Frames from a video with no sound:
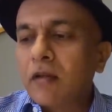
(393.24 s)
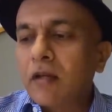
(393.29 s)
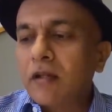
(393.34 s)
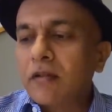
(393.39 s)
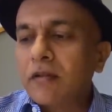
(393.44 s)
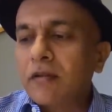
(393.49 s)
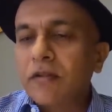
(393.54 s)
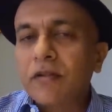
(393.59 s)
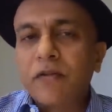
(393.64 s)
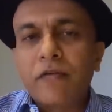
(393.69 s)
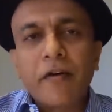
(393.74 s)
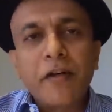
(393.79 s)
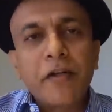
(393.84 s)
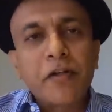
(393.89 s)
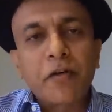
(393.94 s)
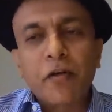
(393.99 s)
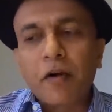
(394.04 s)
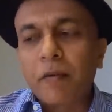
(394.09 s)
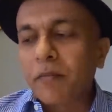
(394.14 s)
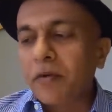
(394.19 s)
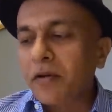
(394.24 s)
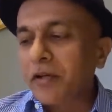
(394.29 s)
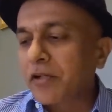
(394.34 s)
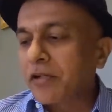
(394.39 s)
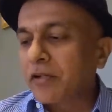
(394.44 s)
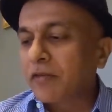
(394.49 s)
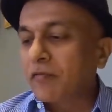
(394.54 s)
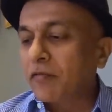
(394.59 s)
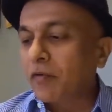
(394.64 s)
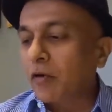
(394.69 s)
It's a strange
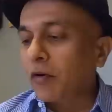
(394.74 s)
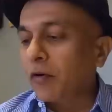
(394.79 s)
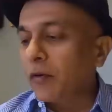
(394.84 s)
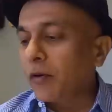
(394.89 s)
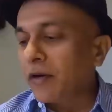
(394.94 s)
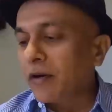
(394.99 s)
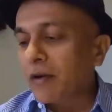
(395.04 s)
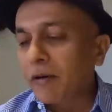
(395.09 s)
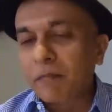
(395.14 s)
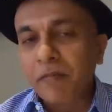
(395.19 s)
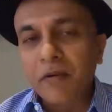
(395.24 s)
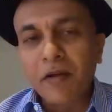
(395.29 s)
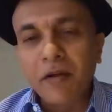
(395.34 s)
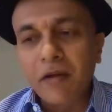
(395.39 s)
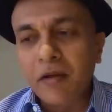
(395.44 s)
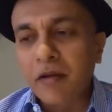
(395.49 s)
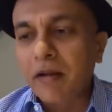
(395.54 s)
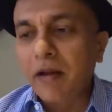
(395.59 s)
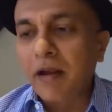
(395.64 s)
combination, following up the